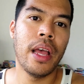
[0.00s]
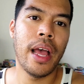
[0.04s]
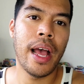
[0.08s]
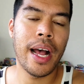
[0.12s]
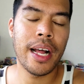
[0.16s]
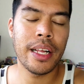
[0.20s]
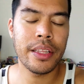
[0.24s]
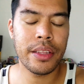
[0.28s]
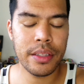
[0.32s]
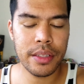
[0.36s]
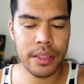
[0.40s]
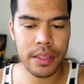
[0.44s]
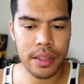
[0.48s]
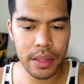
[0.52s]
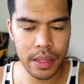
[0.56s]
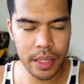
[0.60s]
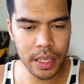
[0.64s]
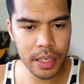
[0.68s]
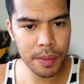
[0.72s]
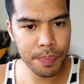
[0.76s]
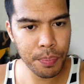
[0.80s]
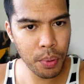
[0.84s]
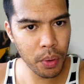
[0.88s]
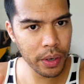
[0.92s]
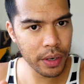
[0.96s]
at
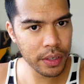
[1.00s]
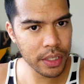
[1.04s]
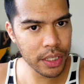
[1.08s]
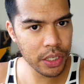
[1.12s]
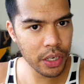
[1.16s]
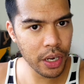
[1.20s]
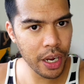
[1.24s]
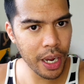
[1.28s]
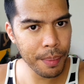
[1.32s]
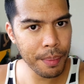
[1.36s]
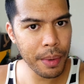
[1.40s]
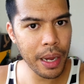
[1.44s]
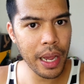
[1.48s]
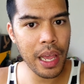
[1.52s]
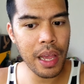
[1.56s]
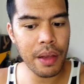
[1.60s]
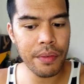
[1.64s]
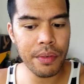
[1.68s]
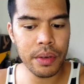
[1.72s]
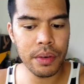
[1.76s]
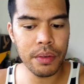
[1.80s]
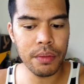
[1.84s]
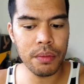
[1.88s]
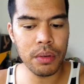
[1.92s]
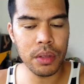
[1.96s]
this point of time, I
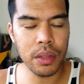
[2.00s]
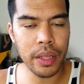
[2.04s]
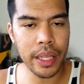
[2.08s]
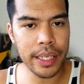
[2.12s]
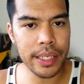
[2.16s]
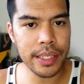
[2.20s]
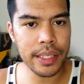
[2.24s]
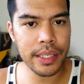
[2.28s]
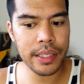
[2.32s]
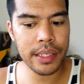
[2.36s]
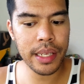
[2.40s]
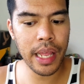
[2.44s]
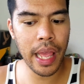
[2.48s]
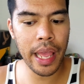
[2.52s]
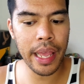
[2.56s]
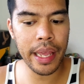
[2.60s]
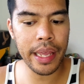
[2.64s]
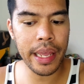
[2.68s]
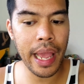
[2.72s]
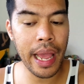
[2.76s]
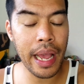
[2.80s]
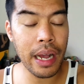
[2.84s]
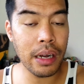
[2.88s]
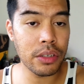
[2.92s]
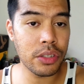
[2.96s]
haven't released
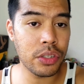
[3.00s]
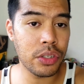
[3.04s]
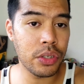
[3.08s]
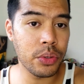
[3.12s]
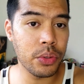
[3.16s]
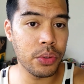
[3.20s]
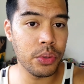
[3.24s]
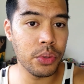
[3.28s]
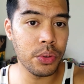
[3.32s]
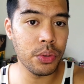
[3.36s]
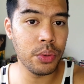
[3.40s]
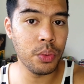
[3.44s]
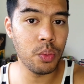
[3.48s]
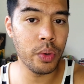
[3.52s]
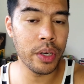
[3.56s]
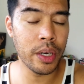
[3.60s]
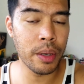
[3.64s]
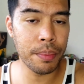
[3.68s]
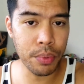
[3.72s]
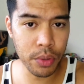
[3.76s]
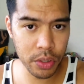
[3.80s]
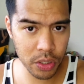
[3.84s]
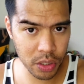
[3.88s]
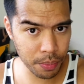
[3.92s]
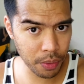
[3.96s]
a how to win
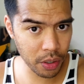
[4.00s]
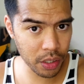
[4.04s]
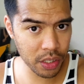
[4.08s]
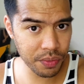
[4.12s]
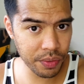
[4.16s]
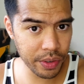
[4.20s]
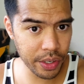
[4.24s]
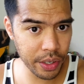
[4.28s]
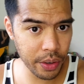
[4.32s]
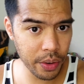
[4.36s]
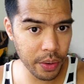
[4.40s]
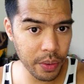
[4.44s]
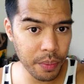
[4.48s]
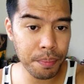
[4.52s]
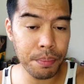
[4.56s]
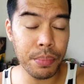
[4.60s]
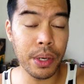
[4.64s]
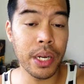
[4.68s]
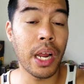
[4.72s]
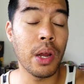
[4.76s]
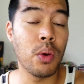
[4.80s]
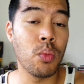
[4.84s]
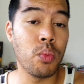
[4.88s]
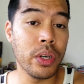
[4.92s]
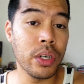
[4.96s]
a booster box video,
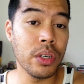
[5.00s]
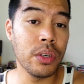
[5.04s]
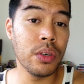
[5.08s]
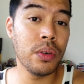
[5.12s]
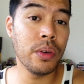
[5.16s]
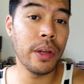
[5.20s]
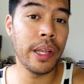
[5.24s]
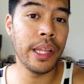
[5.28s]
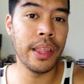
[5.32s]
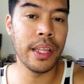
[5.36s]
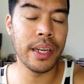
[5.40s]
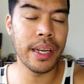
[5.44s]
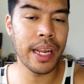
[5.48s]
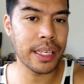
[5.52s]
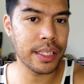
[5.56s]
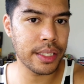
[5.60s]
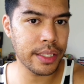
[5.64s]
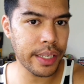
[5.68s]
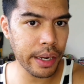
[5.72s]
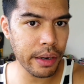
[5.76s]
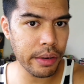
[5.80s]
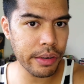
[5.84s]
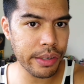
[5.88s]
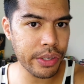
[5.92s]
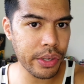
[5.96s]
but I will in the next
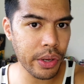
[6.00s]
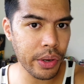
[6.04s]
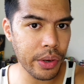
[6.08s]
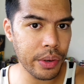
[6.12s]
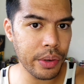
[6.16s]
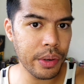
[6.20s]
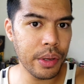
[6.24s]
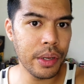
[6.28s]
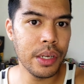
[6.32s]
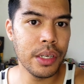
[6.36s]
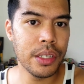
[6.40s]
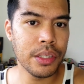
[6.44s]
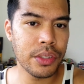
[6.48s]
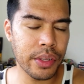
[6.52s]
day or so.